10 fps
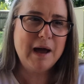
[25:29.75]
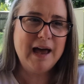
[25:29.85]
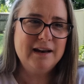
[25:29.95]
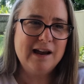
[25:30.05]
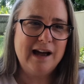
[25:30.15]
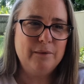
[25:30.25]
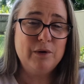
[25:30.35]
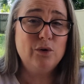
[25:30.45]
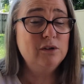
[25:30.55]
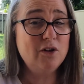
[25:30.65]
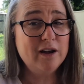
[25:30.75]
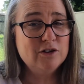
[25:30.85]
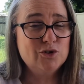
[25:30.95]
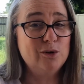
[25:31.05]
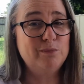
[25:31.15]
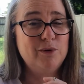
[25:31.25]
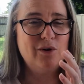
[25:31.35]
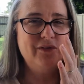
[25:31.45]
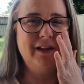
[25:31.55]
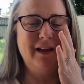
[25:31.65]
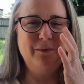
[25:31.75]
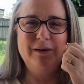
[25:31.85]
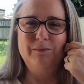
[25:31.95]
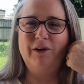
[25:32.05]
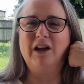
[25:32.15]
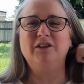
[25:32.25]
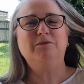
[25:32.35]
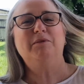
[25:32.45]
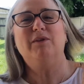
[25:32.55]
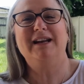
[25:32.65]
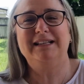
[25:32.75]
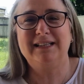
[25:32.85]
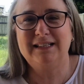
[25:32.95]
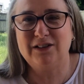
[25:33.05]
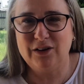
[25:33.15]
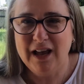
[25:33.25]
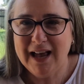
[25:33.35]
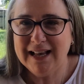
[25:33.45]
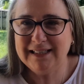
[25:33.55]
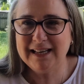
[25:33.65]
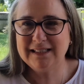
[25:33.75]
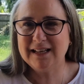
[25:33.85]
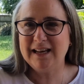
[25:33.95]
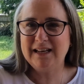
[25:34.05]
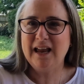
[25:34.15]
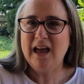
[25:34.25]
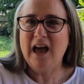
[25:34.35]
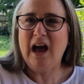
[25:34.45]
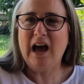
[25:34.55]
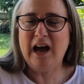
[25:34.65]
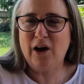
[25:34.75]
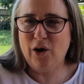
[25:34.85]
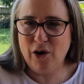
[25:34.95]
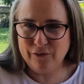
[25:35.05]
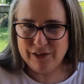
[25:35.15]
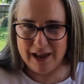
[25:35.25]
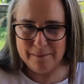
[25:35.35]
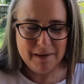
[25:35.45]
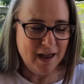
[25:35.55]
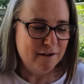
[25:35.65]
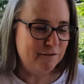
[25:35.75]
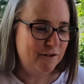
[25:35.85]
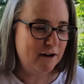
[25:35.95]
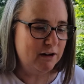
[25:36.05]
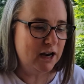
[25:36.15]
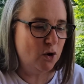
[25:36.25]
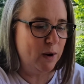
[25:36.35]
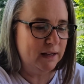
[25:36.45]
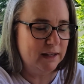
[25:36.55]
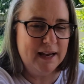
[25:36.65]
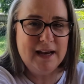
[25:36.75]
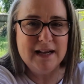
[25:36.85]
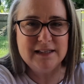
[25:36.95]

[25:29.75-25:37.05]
And we all like a short book on the when we're going to be reading 16 of them very quickly.